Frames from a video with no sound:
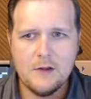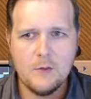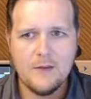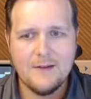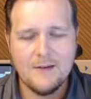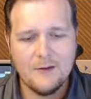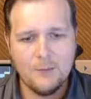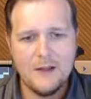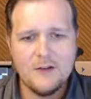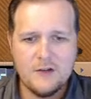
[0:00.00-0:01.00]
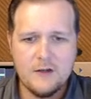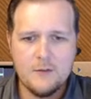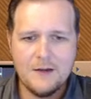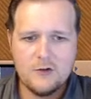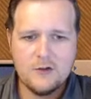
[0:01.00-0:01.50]
with a suspension,
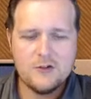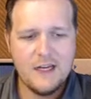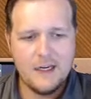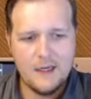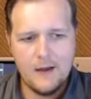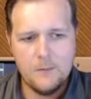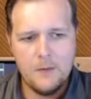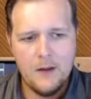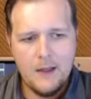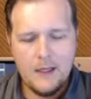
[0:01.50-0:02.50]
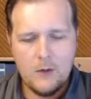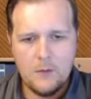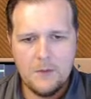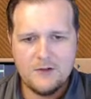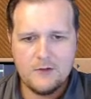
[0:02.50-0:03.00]
make sure to shake it up in order
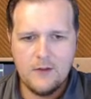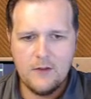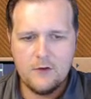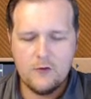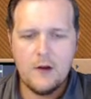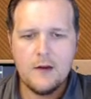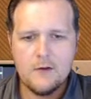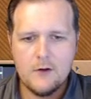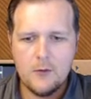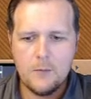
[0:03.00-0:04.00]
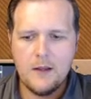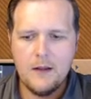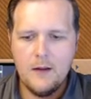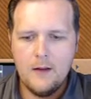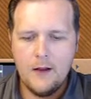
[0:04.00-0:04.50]
to make sure that the drug is going to
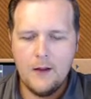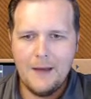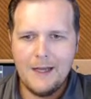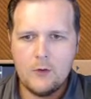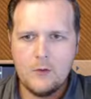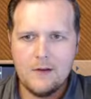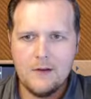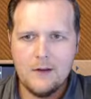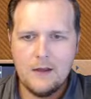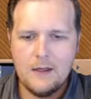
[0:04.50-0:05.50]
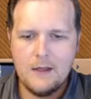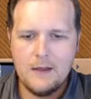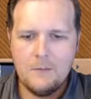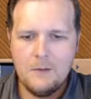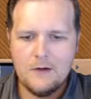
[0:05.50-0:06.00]
be adequately
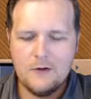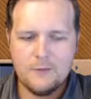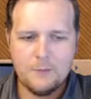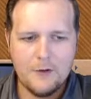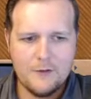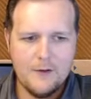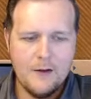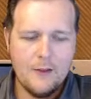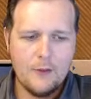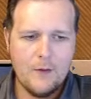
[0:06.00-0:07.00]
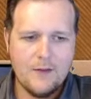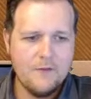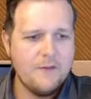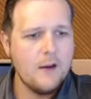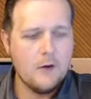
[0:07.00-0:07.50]
dispersed throughout the
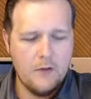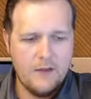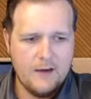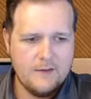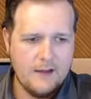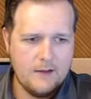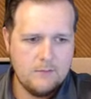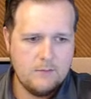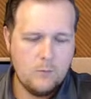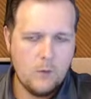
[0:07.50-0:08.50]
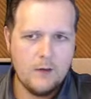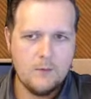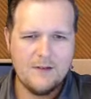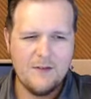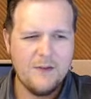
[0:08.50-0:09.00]
vehicle that it's in, right? When I
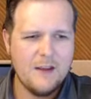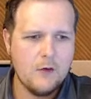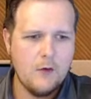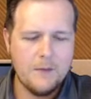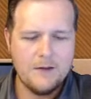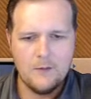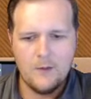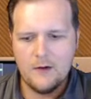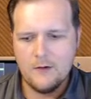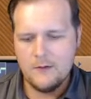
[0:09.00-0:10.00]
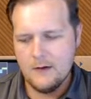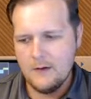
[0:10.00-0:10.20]
say vehicle, it means that whether it's in